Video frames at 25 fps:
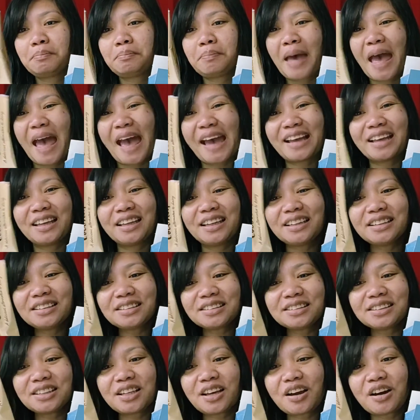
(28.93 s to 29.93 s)

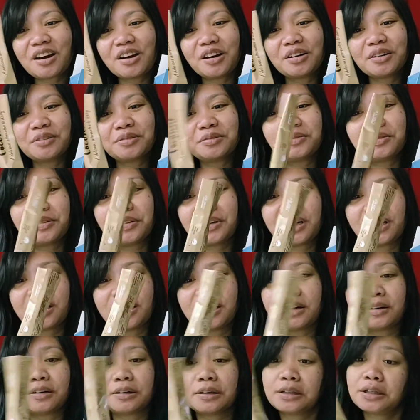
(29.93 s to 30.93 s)
packet of
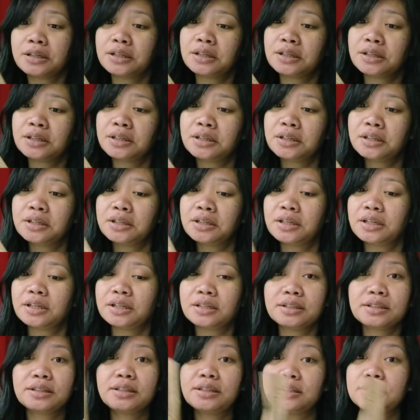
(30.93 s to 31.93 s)

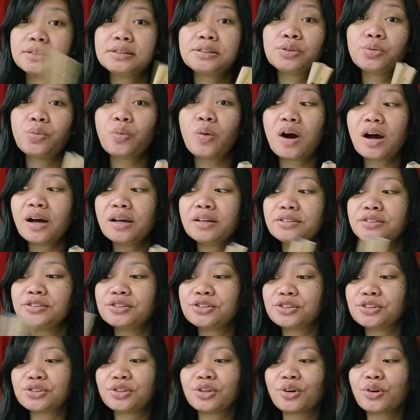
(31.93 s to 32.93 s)
this one,
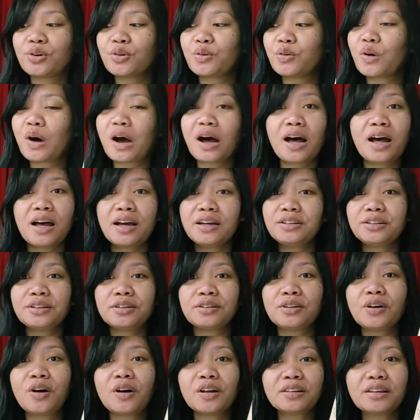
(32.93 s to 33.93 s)
so I
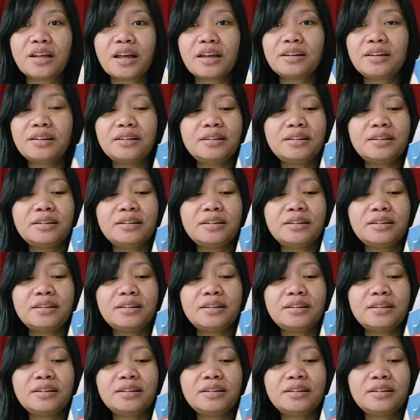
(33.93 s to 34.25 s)
thought that